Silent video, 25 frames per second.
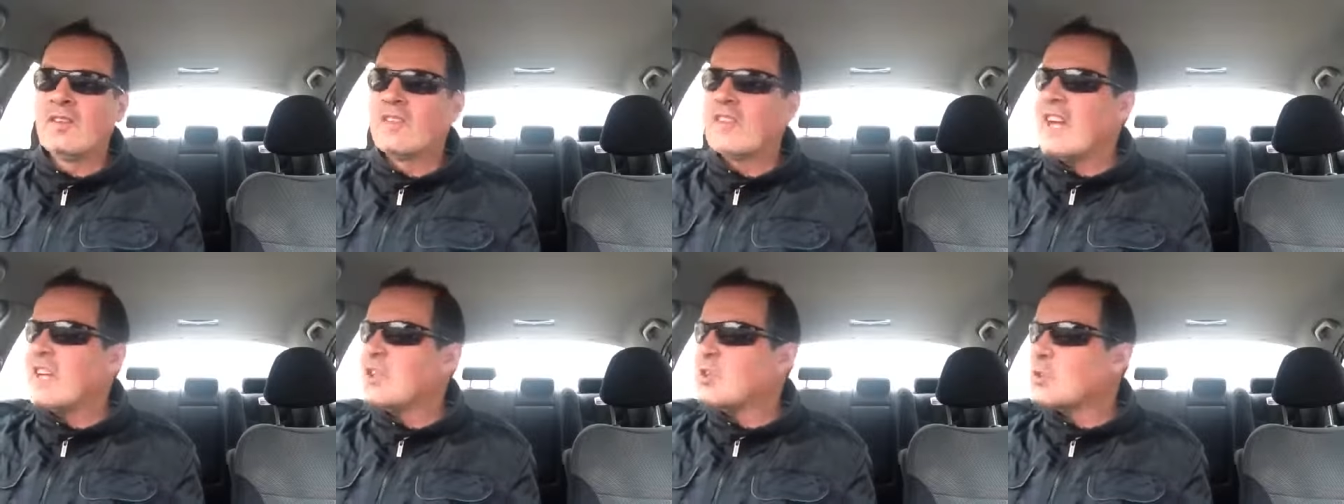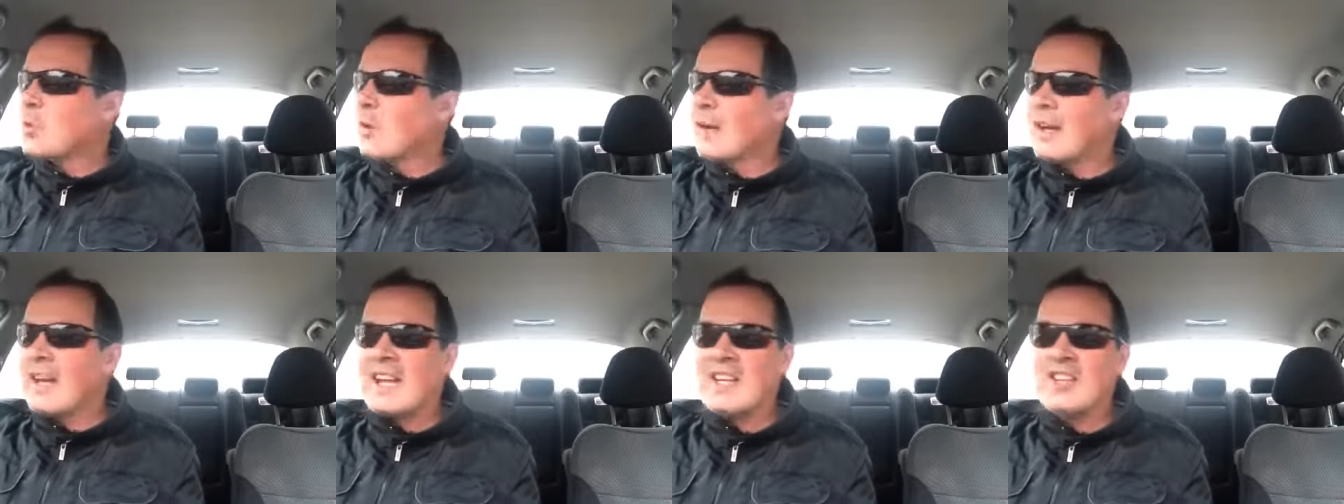
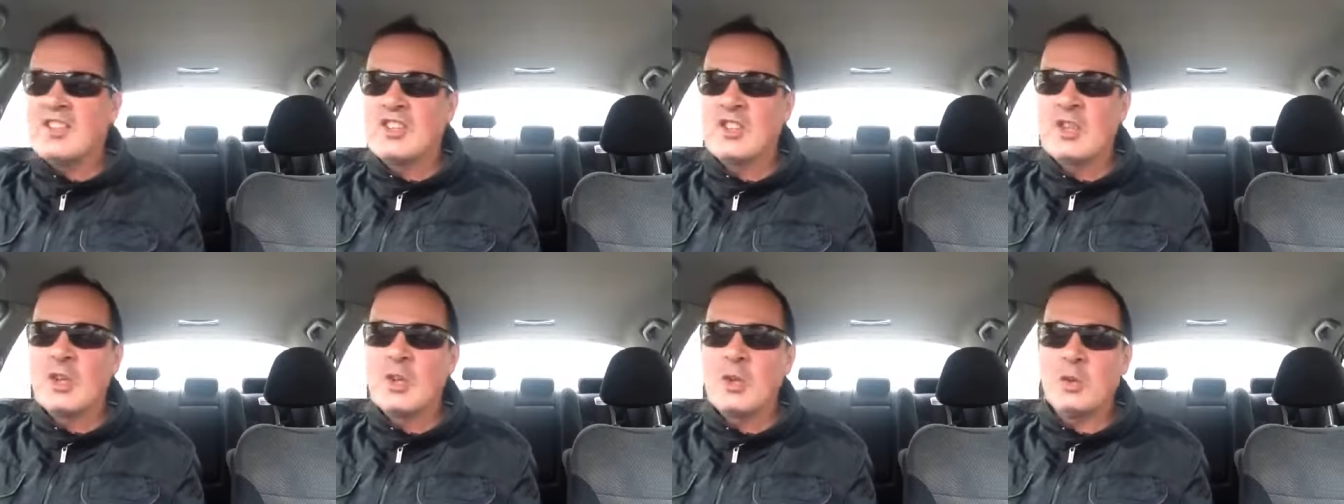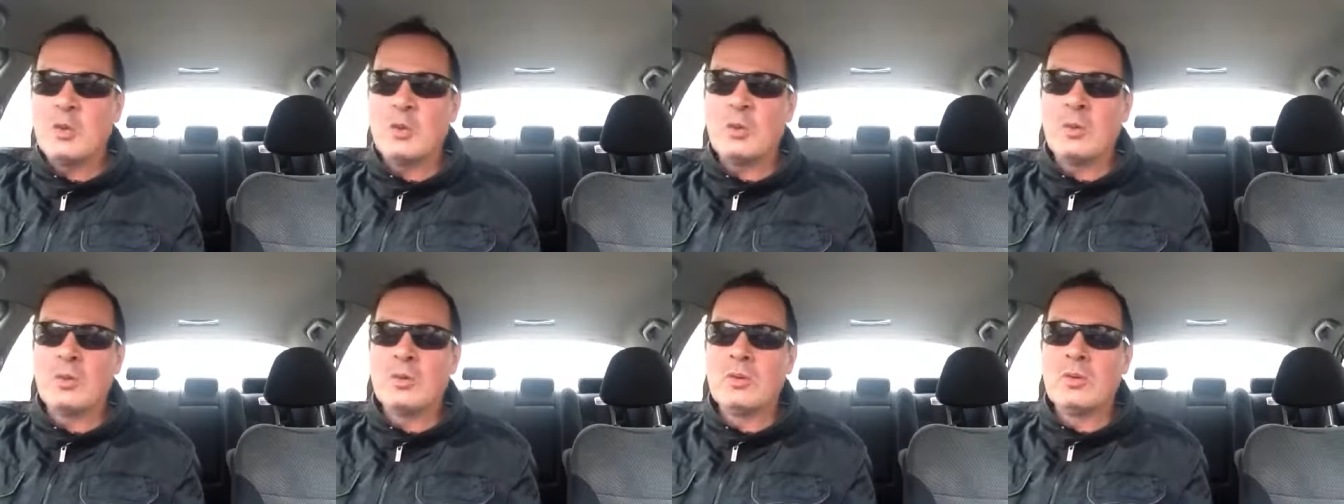That's what they
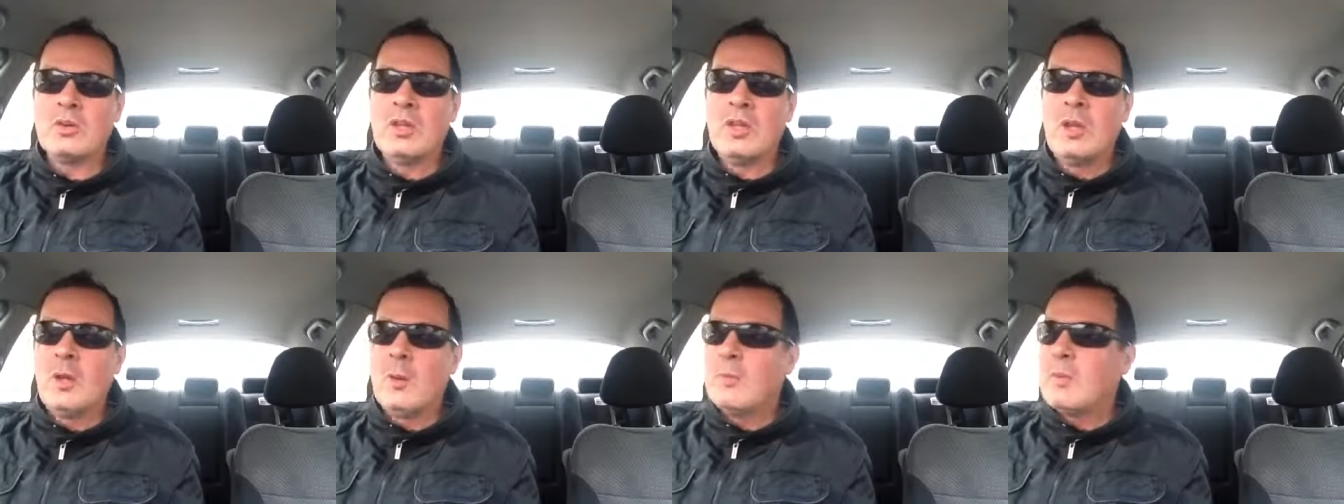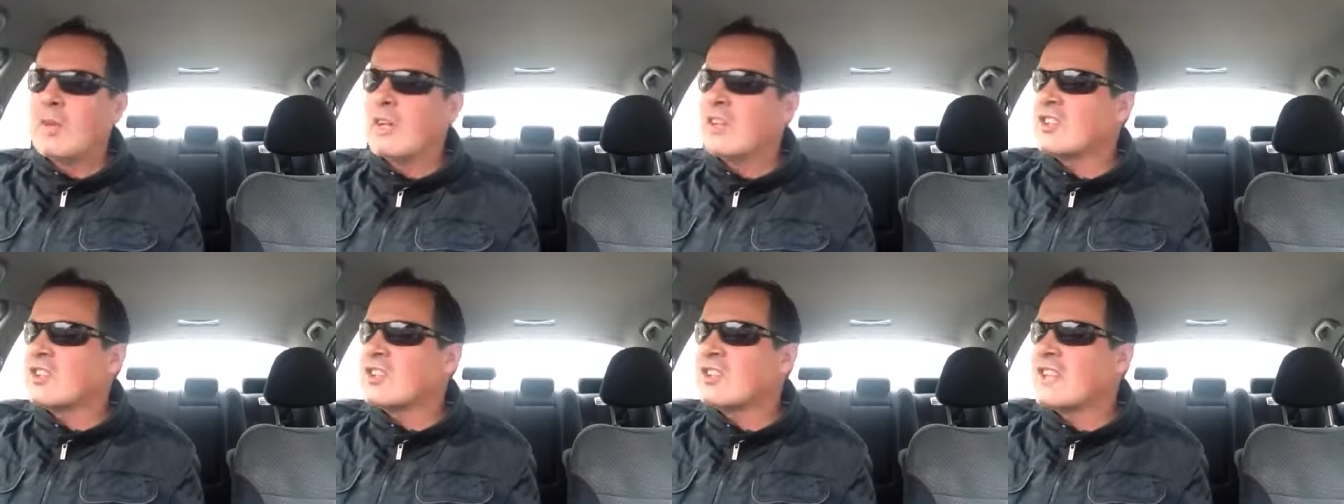do.
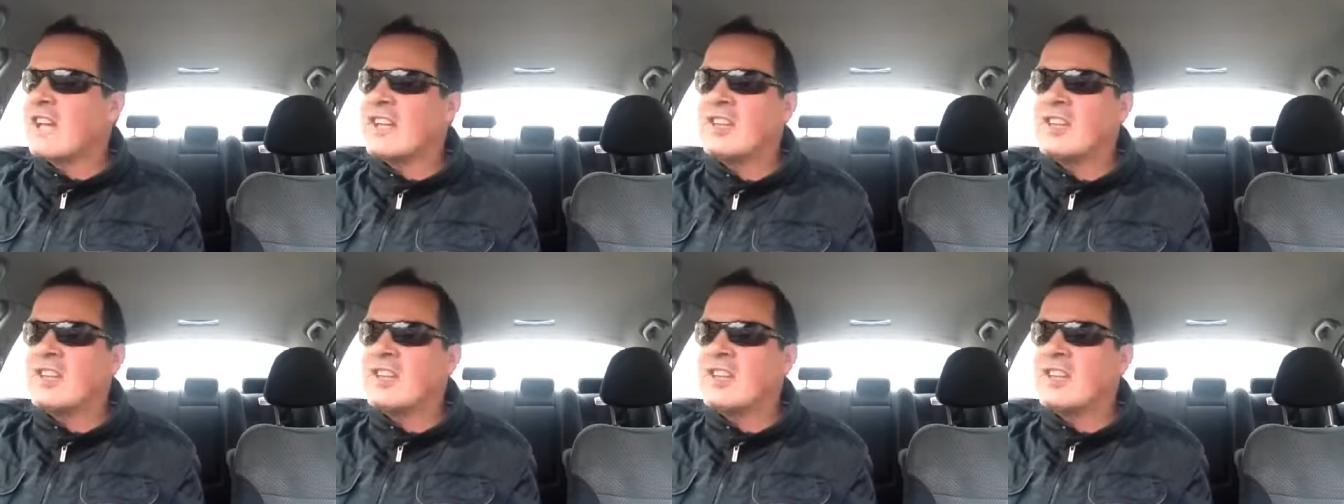Because